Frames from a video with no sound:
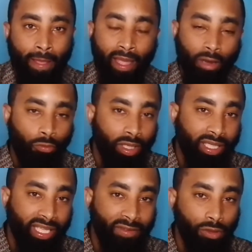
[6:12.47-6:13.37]
It
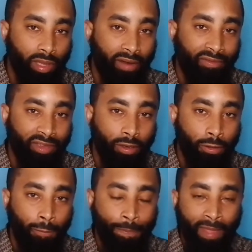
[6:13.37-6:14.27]
really gives you that
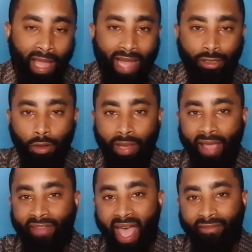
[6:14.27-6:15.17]
feel. I don't
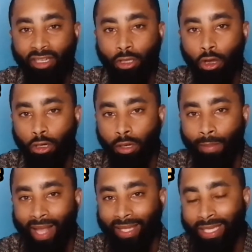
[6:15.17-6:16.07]
have Avignon on
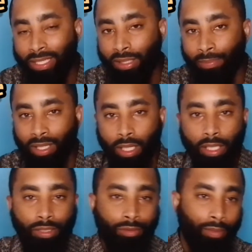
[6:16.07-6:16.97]
my list
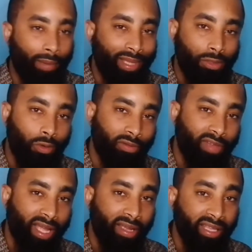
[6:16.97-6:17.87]
because that's sort
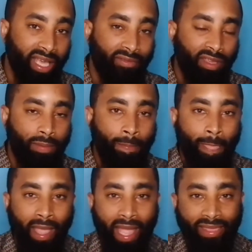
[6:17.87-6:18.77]
of like a given,
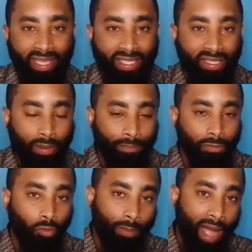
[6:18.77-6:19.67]
and this
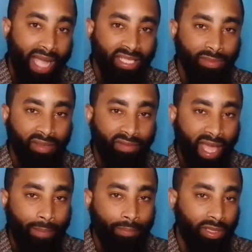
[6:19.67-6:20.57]
reminds me of
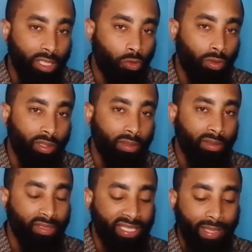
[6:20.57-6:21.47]
that, but this
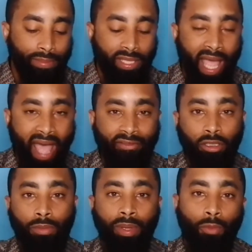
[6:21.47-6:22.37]
one seems to have a
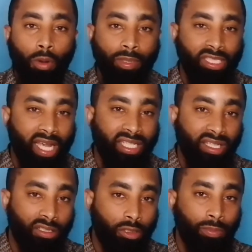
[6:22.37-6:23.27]
little bit more
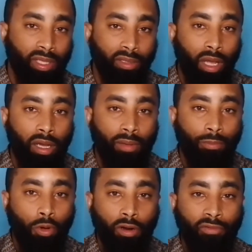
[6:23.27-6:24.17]
projection, a little bit
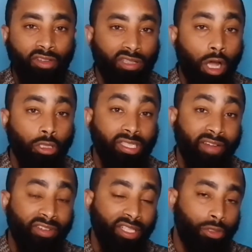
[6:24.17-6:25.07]
more of a
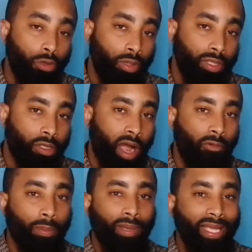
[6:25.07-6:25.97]
longevity to it, so I
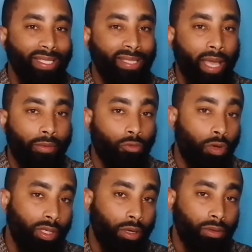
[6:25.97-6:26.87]
replaced that
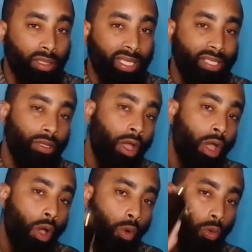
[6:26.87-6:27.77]
one on the list
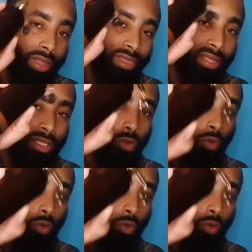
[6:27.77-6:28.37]
with this